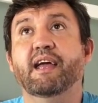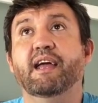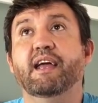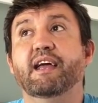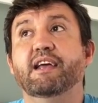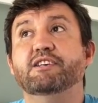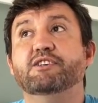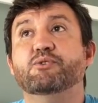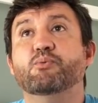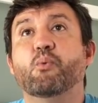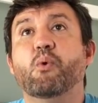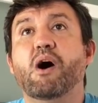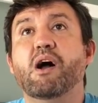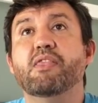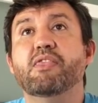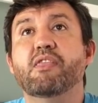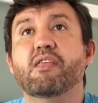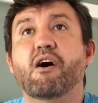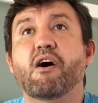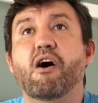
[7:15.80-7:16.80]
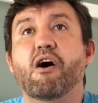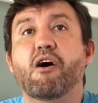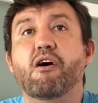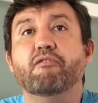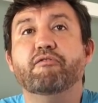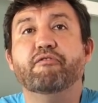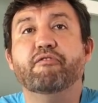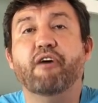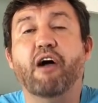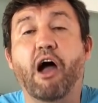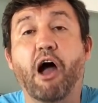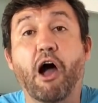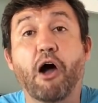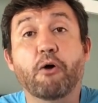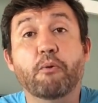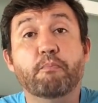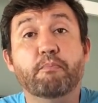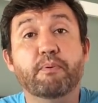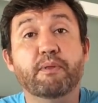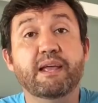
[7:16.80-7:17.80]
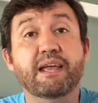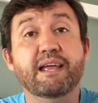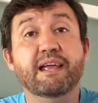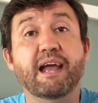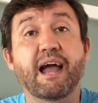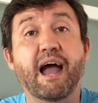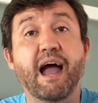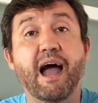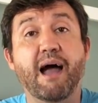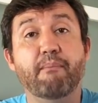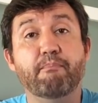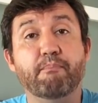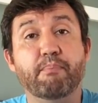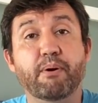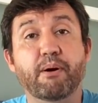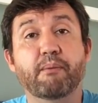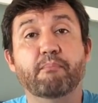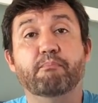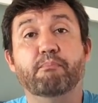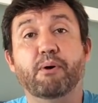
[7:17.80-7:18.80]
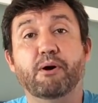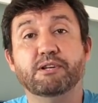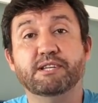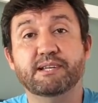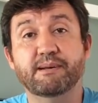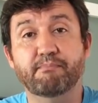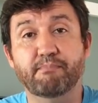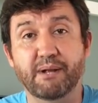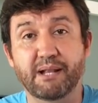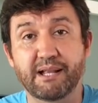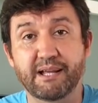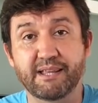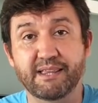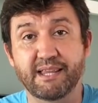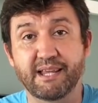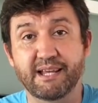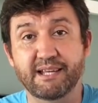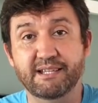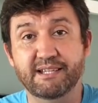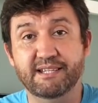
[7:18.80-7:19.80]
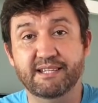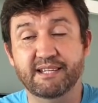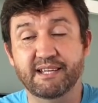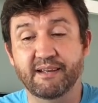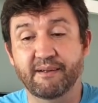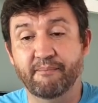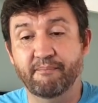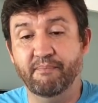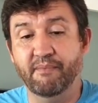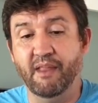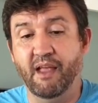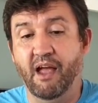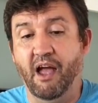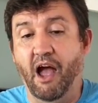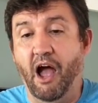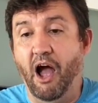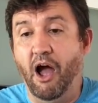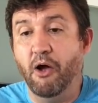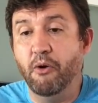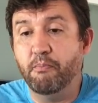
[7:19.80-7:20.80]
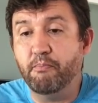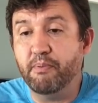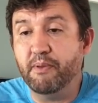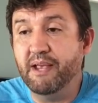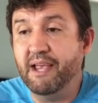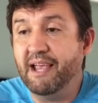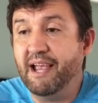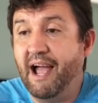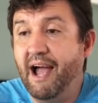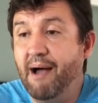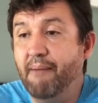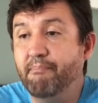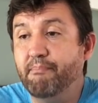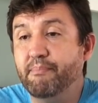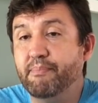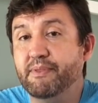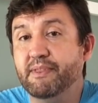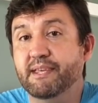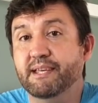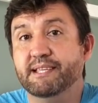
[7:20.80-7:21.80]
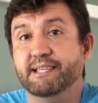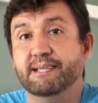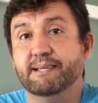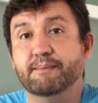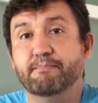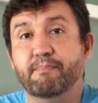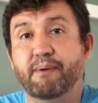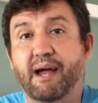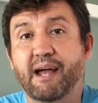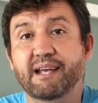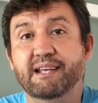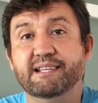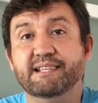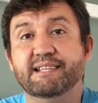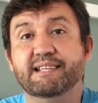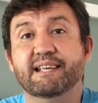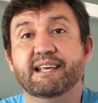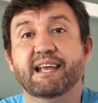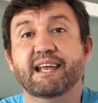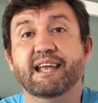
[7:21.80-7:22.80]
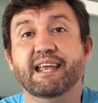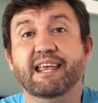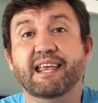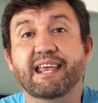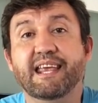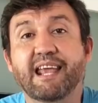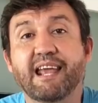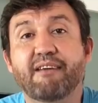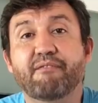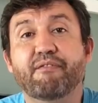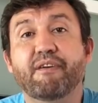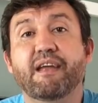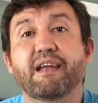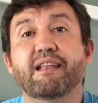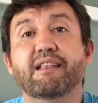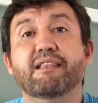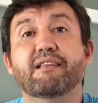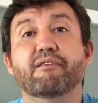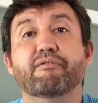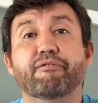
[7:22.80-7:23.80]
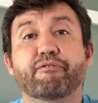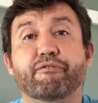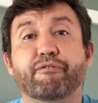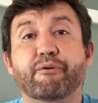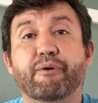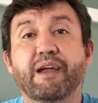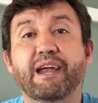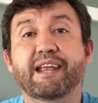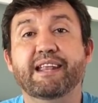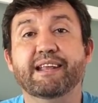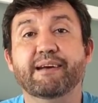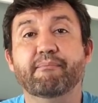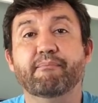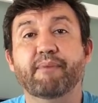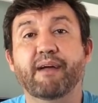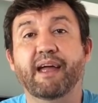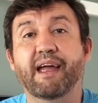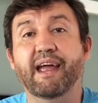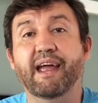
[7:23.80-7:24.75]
is one of opening up possibilities, opening up the space, giving the freedom,